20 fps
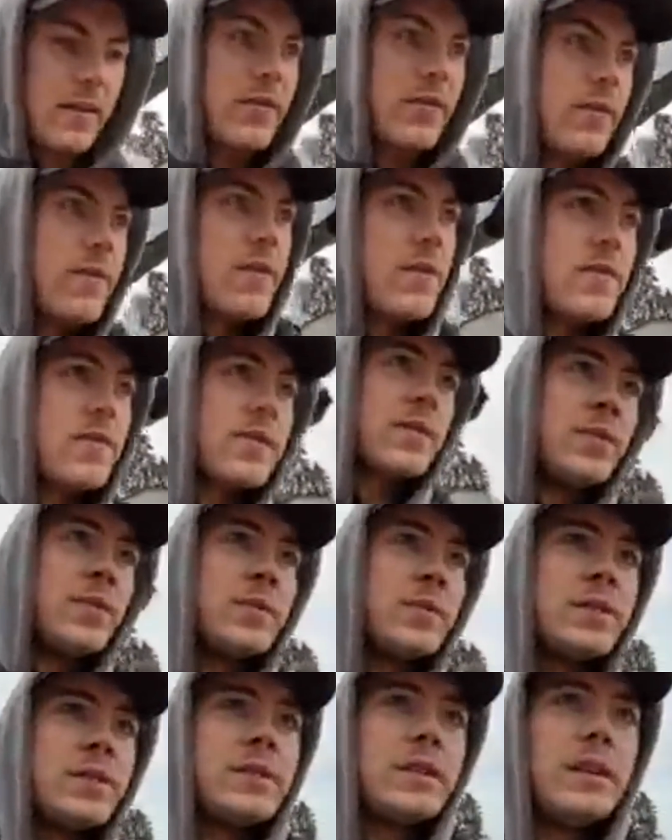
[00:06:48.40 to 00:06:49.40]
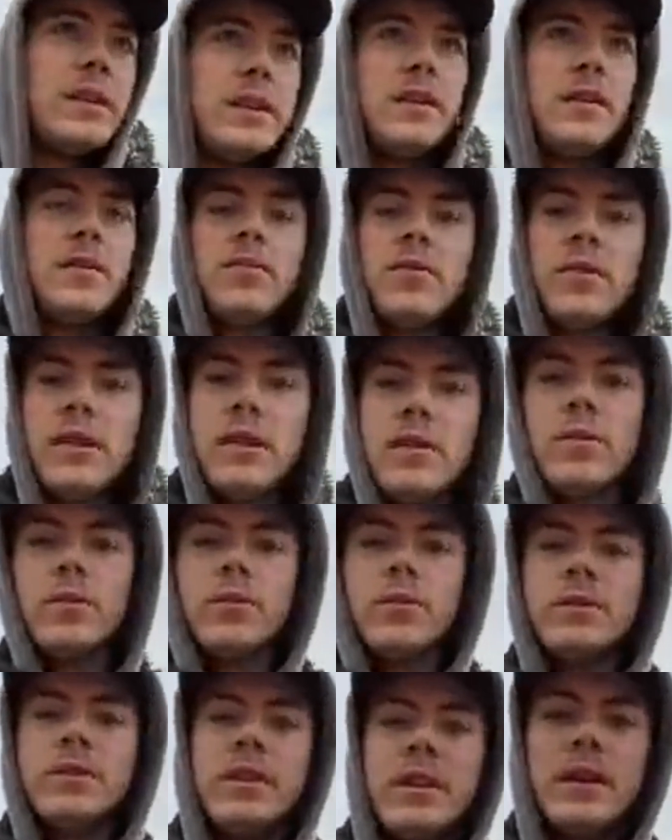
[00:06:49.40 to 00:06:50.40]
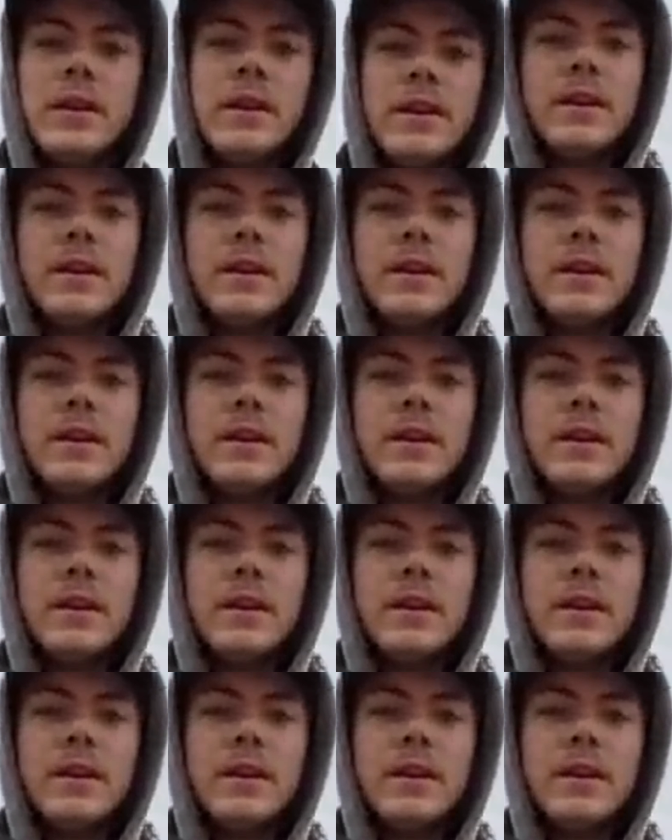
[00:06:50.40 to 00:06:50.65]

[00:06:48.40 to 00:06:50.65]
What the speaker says: there, if you've ever noticed it in videos.